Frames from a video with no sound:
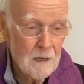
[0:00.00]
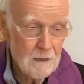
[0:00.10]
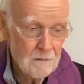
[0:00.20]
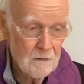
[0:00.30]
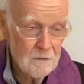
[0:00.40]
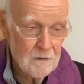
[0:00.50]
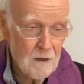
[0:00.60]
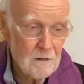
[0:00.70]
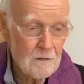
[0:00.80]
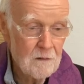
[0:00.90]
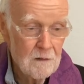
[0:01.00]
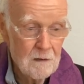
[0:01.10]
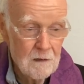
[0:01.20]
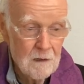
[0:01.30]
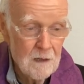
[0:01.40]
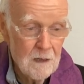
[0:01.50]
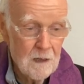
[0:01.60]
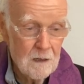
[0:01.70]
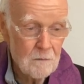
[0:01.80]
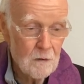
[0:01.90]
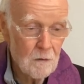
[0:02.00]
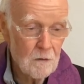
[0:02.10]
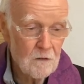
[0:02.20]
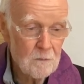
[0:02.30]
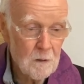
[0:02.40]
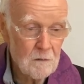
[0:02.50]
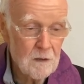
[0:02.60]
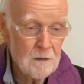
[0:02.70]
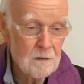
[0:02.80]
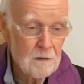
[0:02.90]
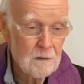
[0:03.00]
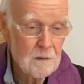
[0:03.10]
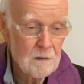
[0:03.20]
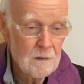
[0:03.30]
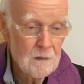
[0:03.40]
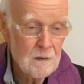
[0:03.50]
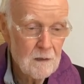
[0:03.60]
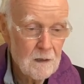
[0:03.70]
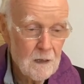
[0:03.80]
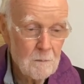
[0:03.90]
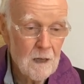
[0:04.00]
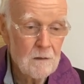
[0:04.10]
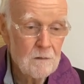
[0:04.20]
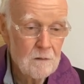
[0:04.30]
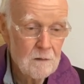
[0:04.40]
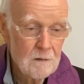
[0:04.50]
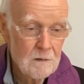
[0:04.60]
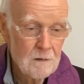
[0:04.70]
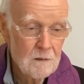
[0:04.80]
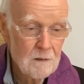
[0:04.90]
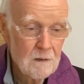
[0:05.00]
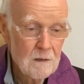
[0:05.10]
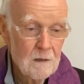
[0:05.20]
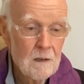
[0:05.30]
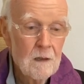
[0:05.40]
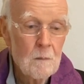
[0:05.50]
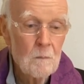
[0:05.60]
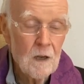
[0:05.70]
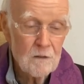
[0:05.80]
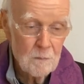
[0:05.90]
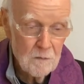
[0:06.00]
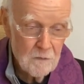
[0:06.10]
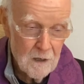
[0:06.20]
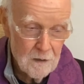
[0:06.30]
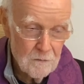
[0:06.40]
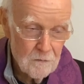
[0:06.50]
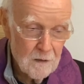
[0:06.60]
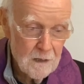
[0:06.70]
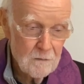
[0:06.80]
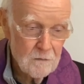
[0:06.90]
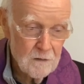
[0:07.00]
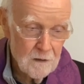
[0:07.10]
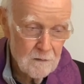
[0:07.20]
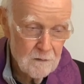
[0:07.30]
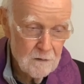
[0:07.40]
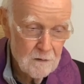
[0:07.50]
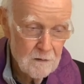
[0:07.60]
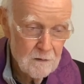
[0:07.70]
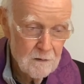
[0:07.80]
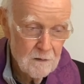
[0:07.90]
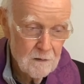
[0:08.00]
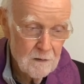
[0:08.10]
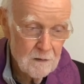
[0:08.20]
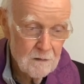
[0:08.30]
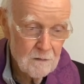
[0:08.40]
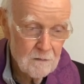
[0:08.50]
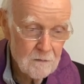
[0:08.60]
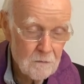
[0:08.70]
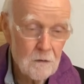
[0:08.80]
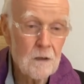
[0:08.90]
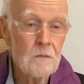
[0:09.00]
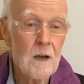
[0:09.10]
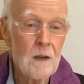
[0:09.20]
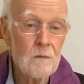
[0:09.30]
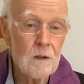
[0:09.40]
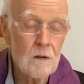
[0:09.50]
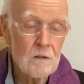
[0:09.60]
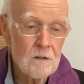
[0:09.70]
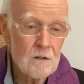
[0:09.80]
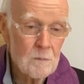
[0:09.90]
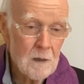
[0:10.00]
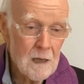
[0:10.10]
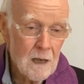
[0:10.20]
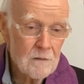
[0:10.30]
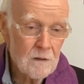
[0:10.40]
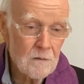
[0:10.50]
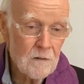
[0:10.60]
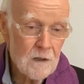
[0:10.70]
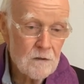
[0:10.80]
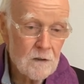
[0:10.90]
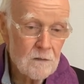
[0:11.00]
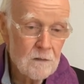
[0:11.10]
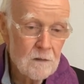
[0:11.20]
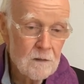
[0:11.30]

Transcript: and of the Son and of the Holy Spirit. Amen. Bless me, Father, for I have sinned. It is 45 years since my last confession.